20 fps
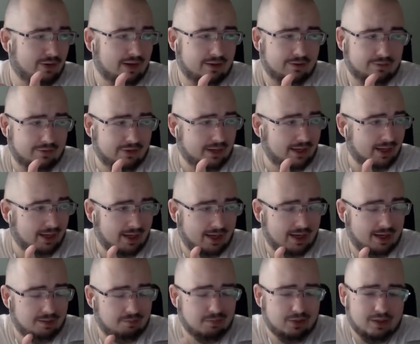the fucking
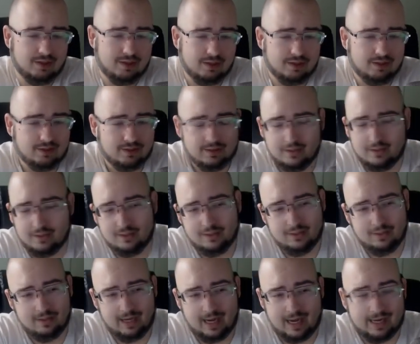game.
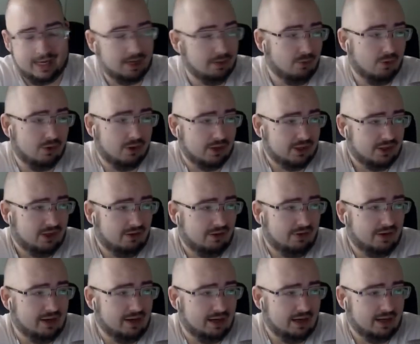I didn't want to sit
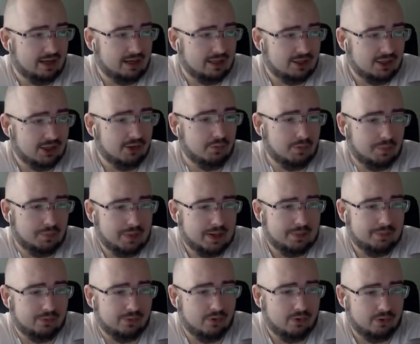around and like chill with
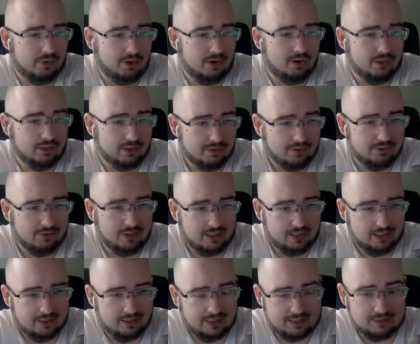people on Call of Duty.
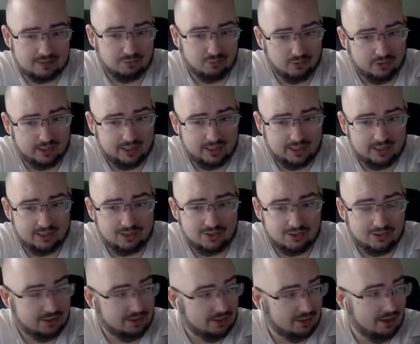I just wanted to get the
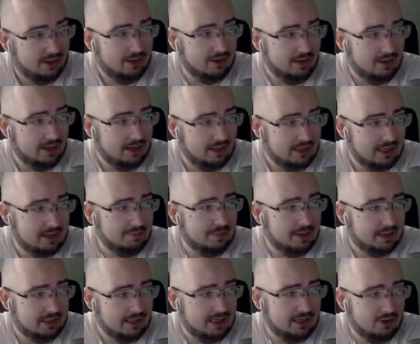shit done and keep
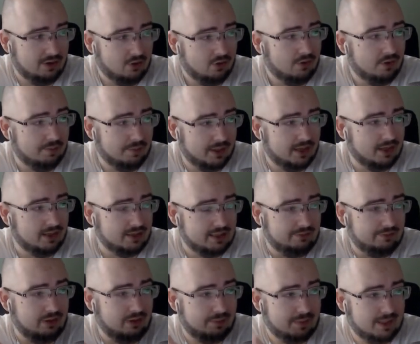my day going because
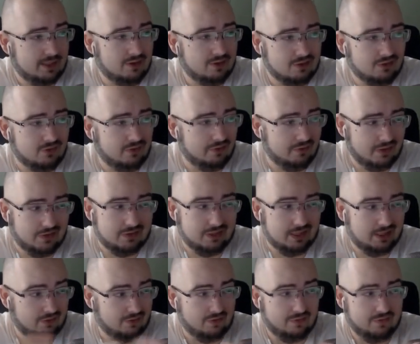after I made those three videos, I
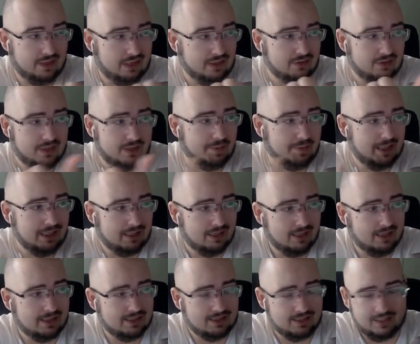had three videos to make the
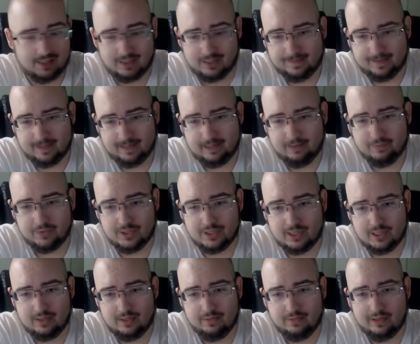next day. It was
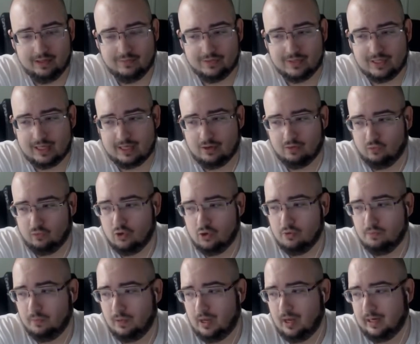just, it, it was like a
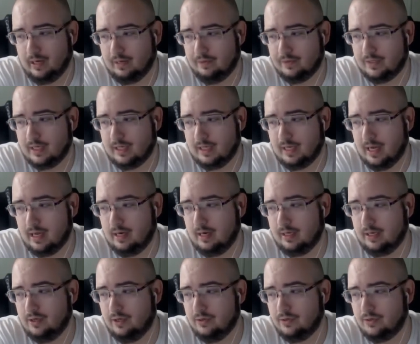roadblock. It was like kind of
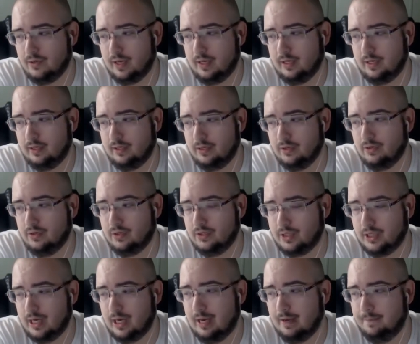like you're trying to do your
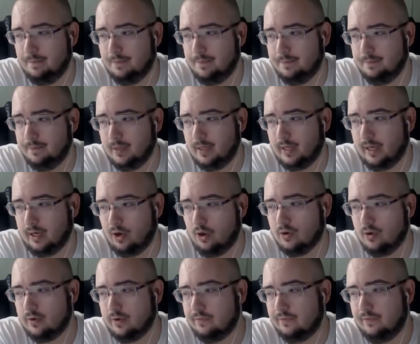job, but like
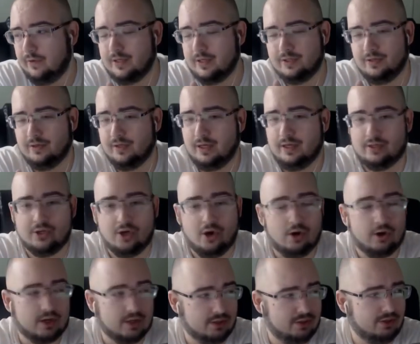all your friends are there
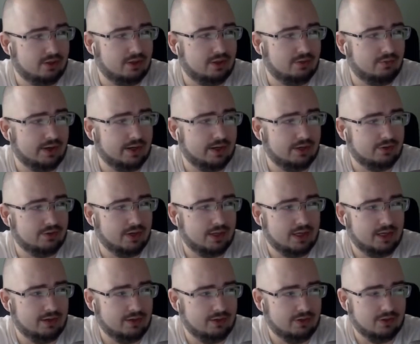talking to you while you're trying
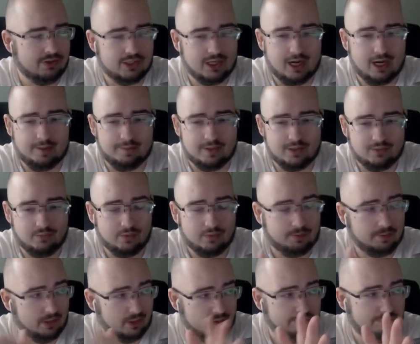to do your job. You just want them
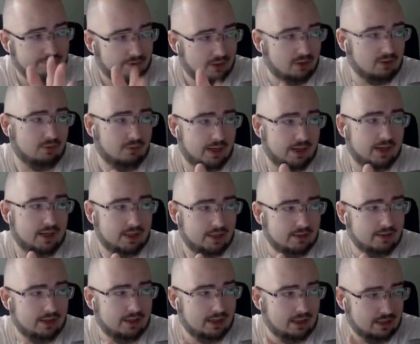to go to fuck away
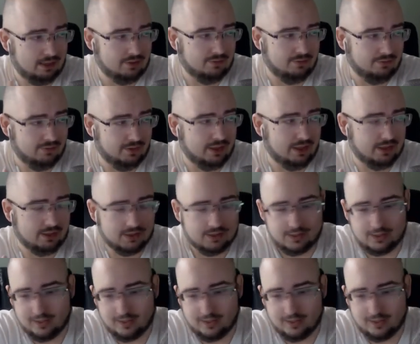and let you finish.